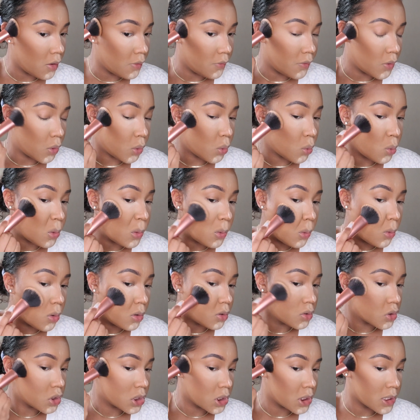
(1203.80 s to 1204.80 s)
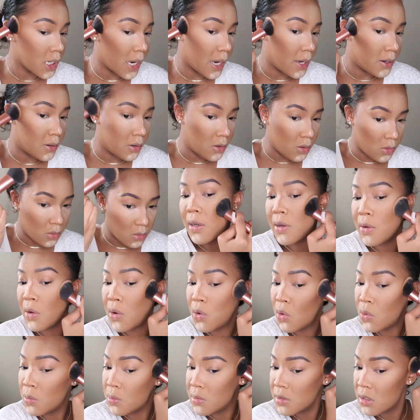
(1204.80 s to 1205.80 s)
of a cool shadow. I
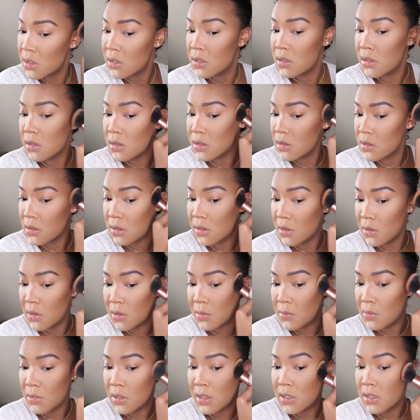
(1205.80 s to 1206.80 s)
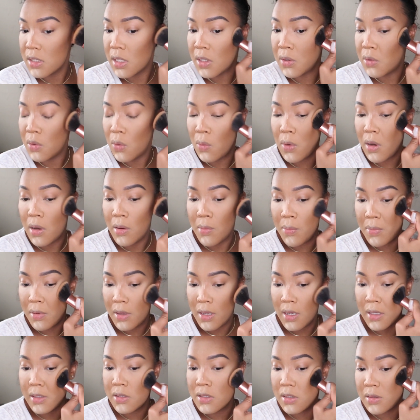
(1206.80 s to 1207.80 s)
hope this looks good because I know I
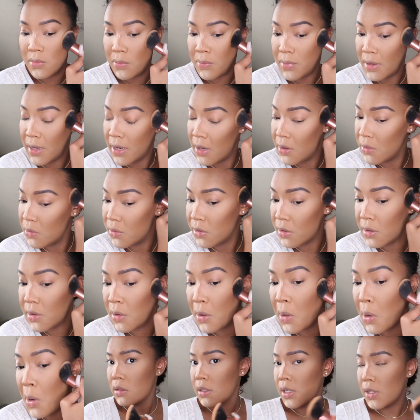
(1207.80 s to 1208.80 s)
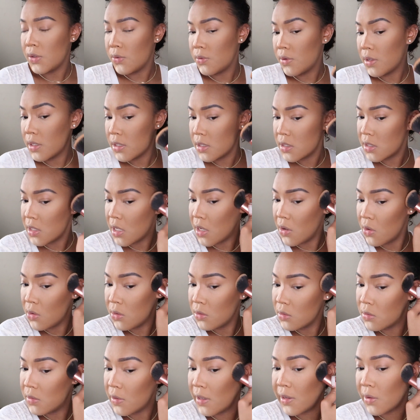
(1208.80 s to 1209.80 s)
applied some powder. Can you guys
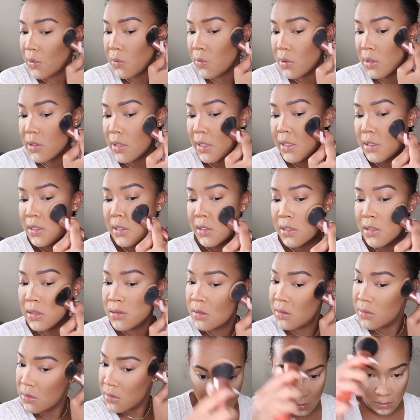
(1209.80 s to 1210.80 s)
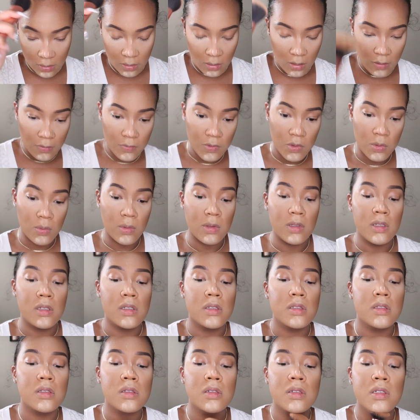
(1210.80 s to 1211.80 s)
tell like what that did? I love doing
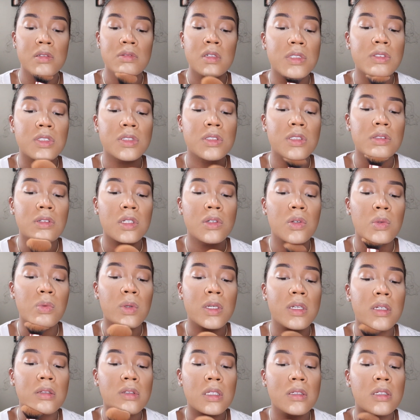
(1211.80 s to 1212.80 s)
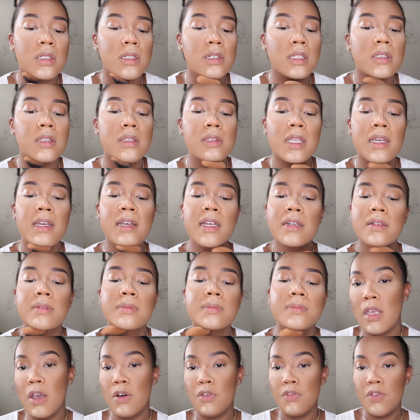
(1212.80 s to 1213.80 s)
this. I'm just gonna quickly get that.
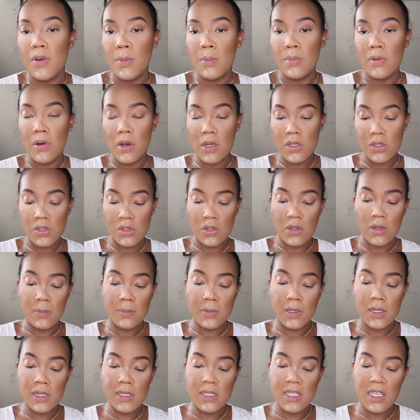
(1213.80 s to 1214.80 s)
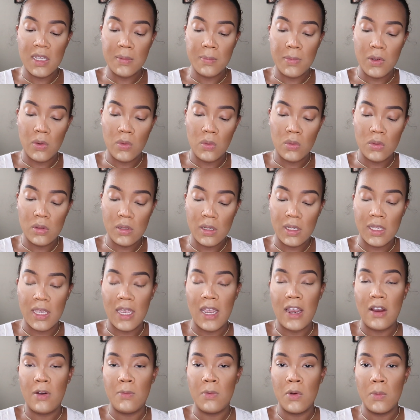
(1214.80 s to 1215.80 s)
Now for bronzer, I'm gonna take my HOOLA
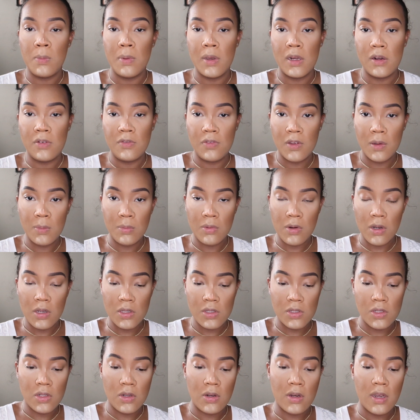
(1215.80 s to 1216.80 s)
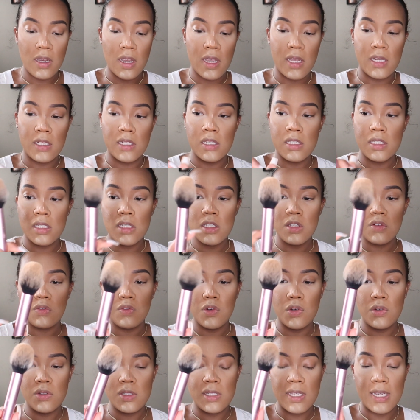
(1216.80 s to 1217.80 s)
Caramel Benefit Bronzer, and this is a
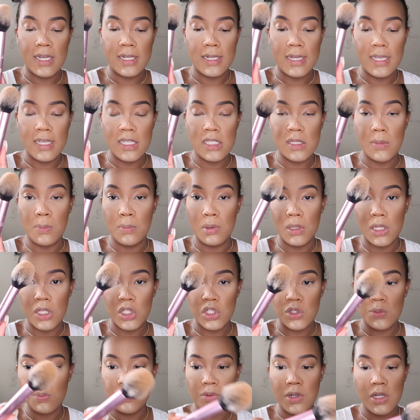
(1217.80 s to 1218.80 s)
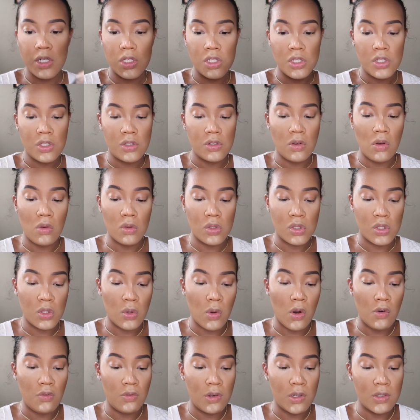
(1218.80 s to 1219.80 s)
Real Techniques blush brush,
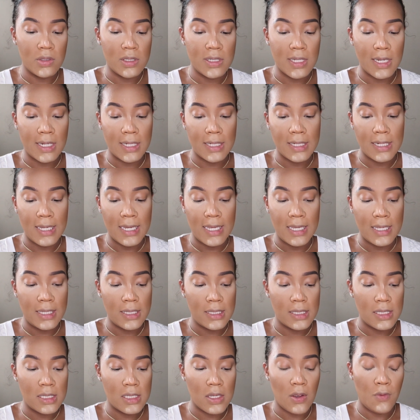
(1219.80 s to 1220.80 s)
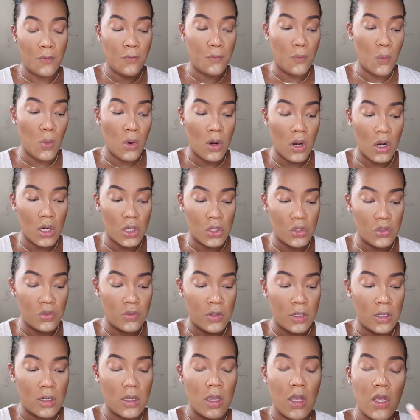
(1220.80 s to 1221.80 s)
also a Real Techniques
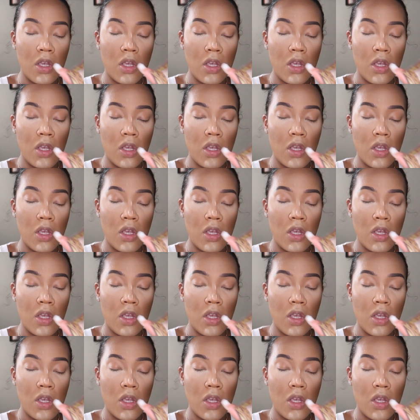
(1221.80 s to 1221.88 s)
400.